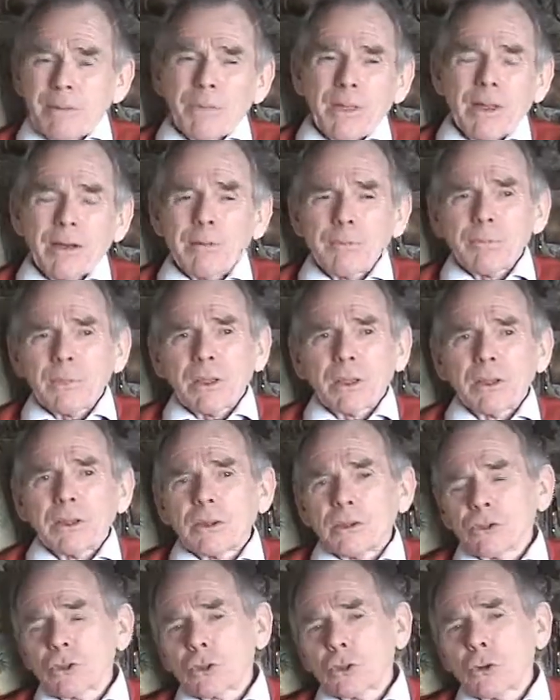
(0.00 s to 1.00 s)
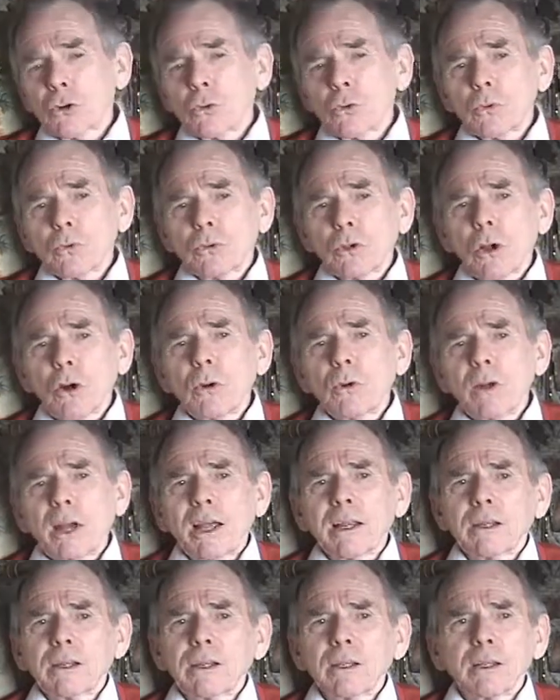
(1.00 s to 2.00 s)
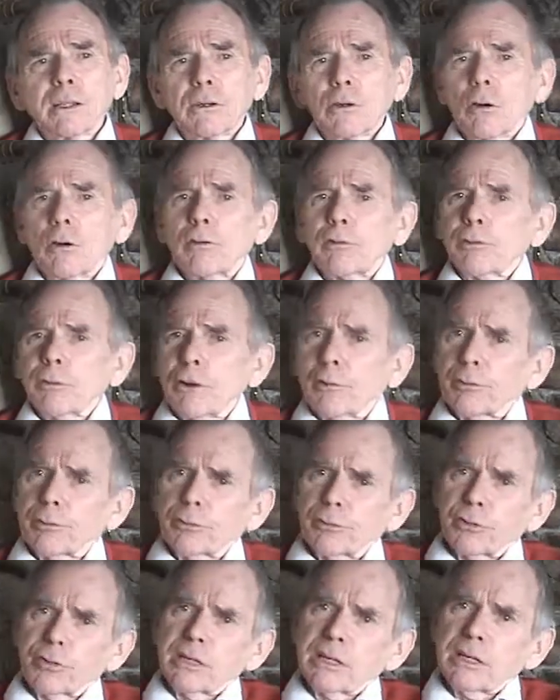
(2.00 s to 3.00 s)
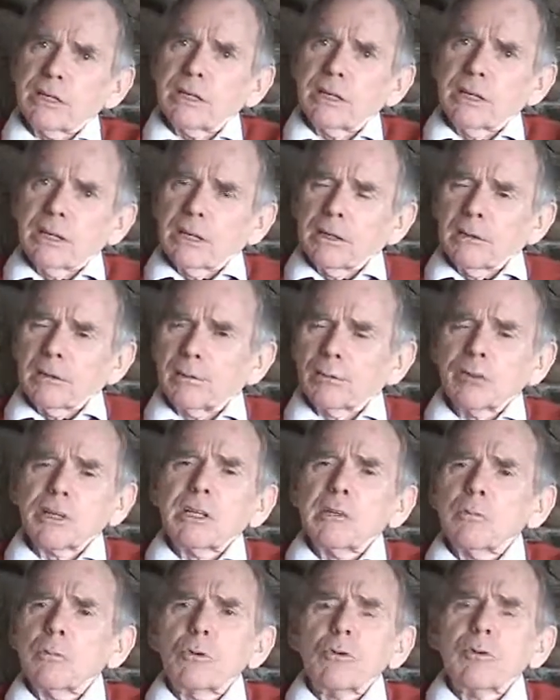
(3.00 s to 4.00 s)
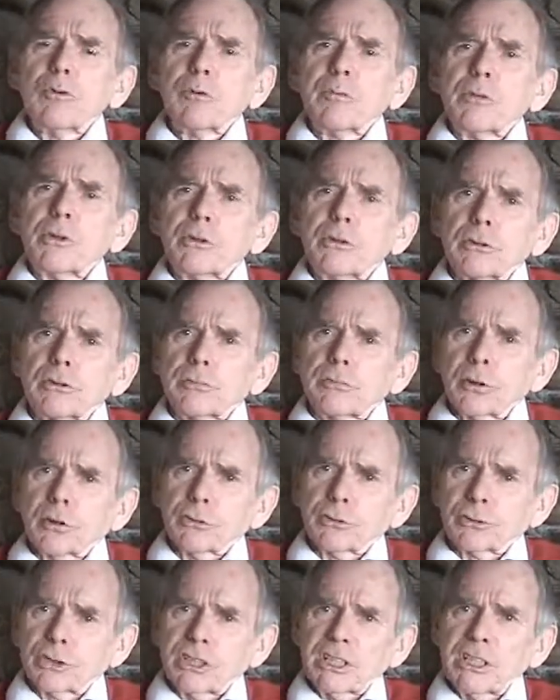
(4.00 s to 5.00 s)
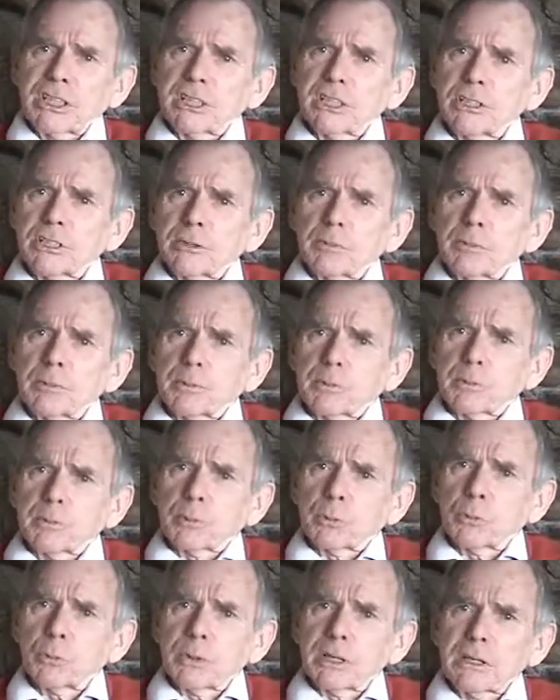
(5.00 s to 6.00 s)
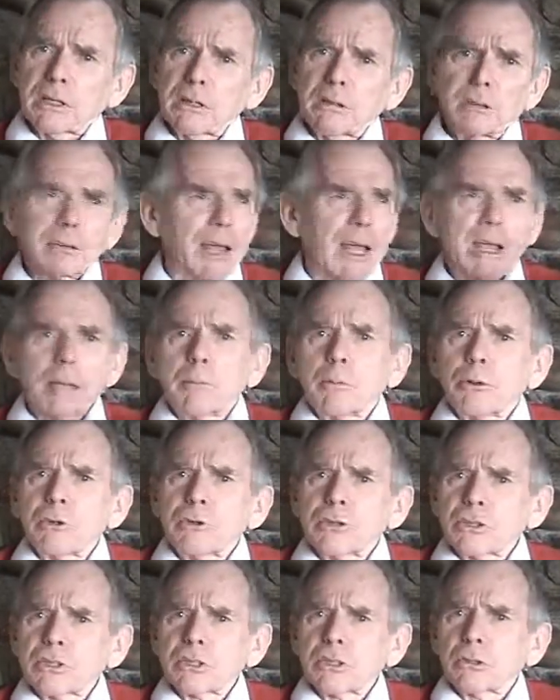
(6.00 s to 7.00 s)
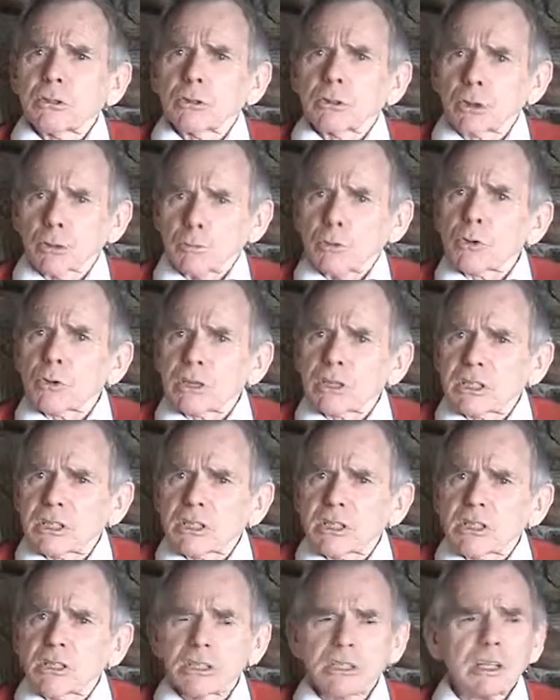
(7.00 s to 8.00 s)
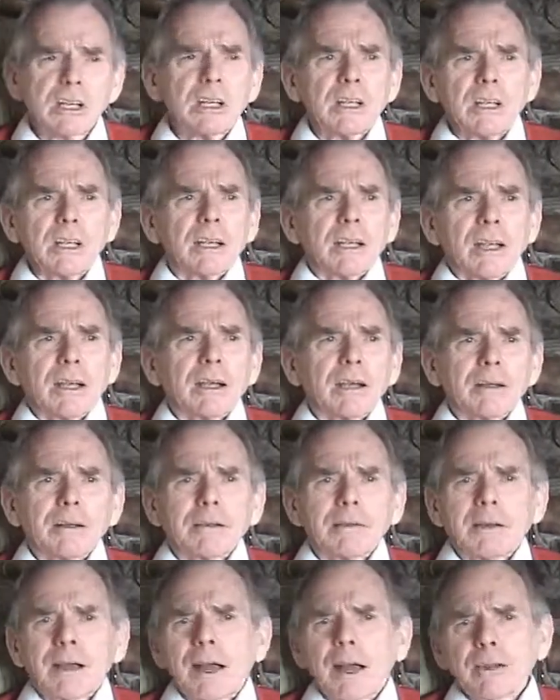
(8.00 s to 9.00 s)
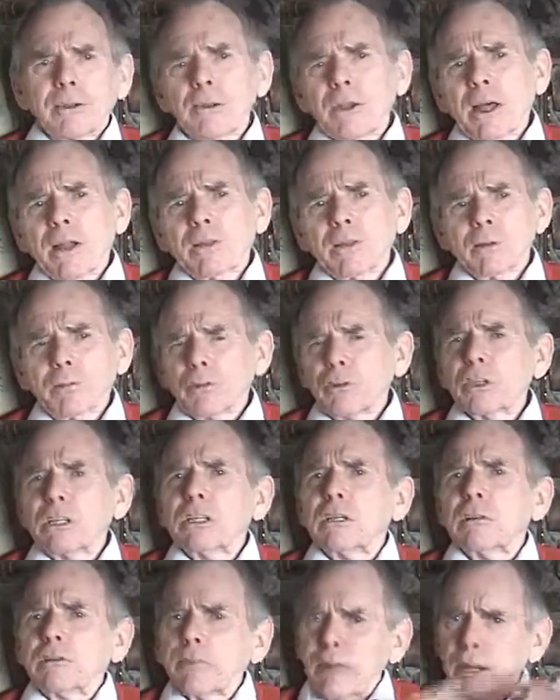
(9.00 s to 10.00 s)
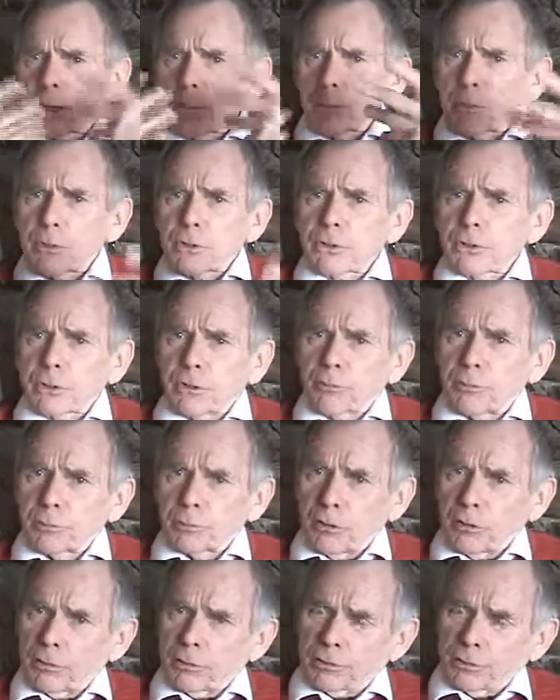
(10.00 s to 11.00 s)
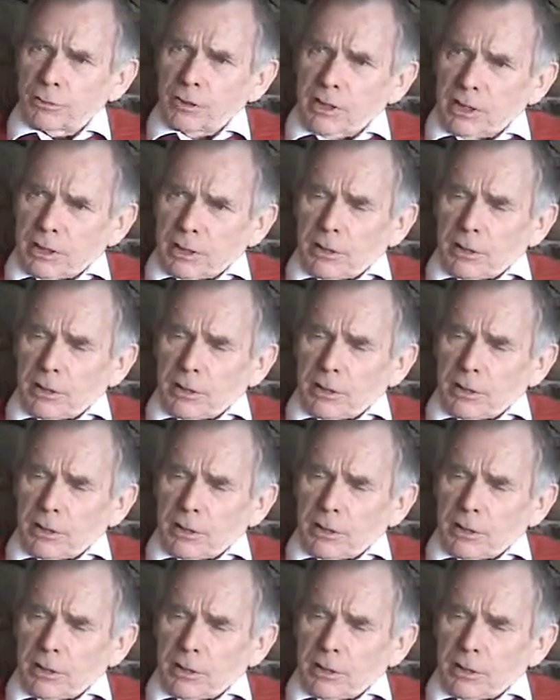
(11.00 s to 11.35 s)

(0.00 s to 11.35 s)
And so the whole idea of free movement of seeds between neighbours or communities, and the free development of